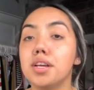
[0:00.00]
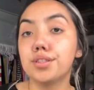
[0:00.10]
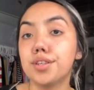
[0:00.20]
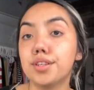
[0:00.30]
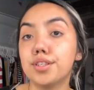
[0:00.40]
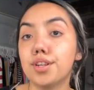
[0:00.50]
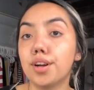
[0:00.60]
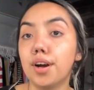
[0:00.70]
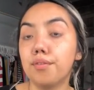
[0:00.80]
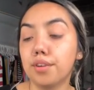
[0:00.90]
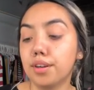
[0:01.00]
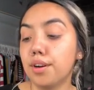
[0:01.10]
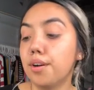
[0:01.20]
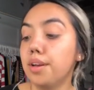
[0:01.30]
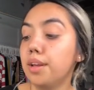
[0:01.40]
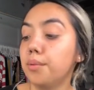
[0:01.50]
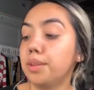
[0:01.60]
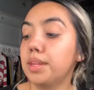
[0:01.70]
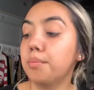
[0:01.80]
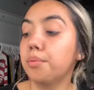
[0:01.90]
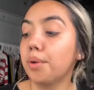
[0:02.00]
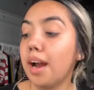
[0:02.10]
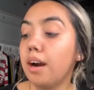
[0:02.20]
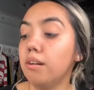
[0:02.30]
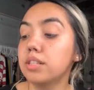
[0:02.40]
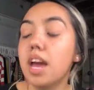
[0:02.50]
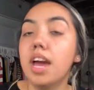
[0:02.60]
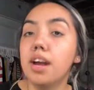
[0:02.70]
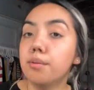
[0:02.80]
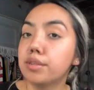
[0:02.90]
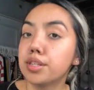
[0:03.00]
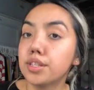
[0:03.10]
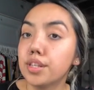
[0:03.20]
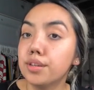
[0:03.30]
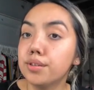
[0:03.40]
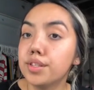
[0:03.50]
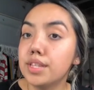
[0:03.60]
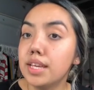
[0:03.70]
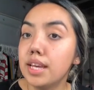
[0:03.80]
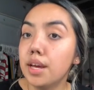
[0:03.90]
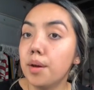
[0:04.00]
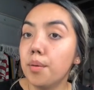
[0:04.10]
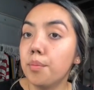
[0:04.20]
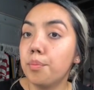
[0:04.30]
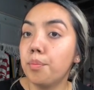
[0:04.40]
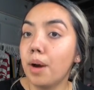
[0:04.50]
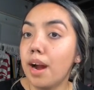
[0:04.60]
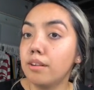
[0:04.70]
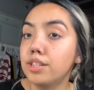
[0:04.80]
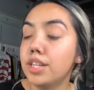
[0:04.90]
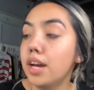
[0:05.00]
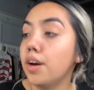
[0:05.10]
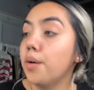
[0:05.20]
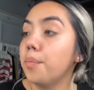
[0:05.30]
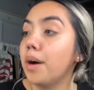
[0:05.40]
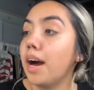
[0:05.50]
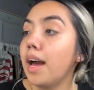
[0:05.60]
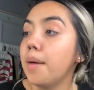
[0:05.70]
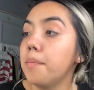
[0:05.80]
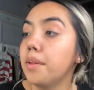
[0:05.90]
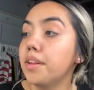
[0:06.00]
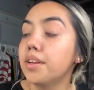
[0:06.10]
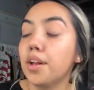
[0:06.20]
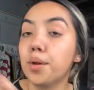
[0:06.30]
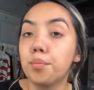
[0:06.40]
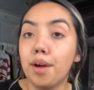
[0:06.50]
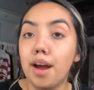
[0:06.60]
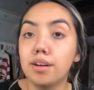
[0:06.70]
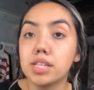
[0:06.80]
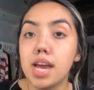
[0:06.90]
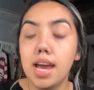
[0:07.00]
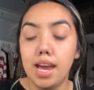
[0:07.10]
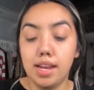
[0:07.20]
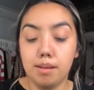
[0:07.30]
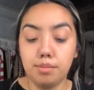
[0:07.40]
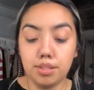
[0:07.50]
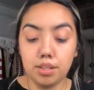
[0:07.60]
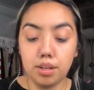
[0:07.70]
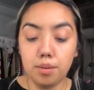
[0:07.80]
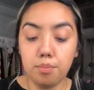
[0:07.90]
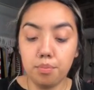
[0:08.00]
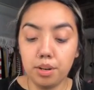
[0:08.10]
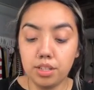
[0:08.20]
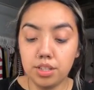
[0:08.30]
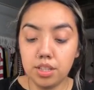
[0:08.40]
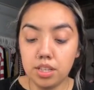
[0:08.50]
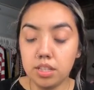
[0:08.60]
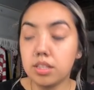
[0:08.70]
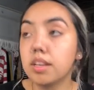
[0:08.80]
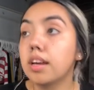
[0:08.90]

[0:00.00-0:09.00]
So to start off, we're going to go in with the brows, and we're just going to use the brow gel by Billion Dollar Brows, and I'm just going to brush this